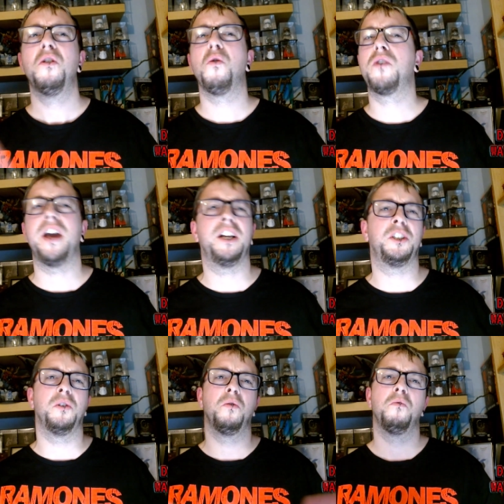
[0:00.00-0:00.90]
or
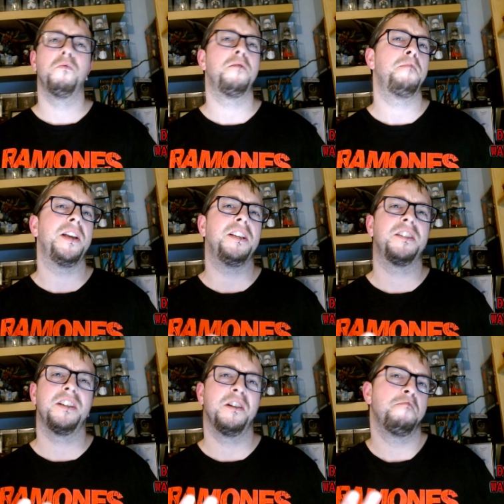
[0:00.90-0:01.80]
casual with
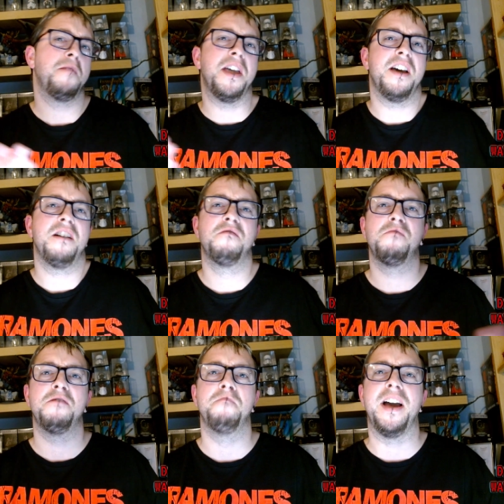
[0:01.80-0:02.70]
pizza, beer,
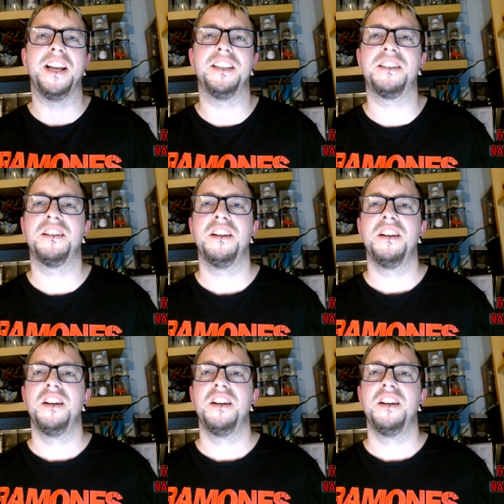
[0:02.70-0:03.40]
with mates.